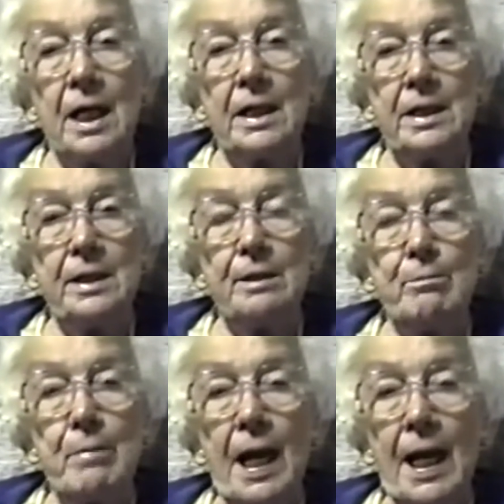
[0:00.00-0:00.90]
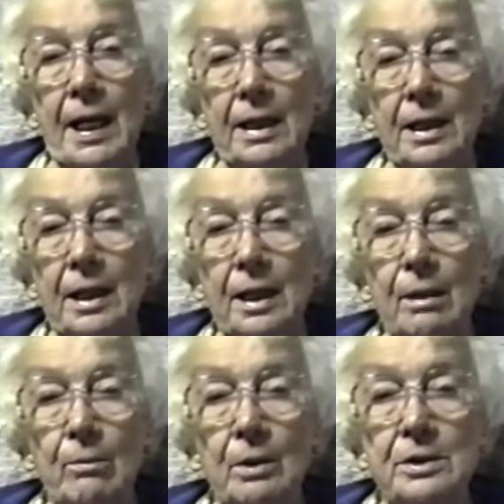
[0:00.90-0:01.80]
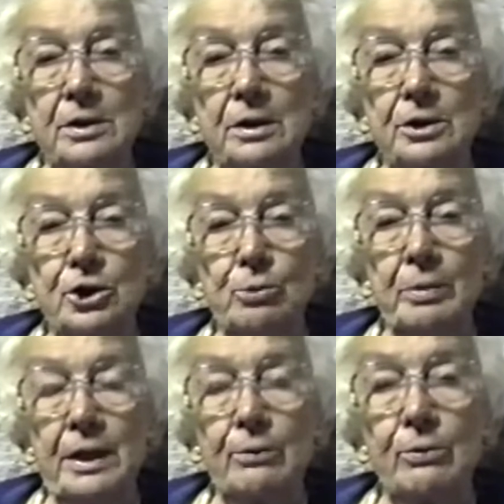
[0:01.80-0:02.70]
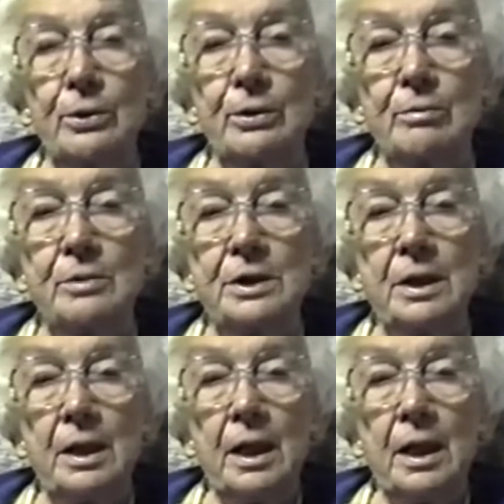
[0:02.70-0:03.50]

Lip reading: And in the back was two big rooms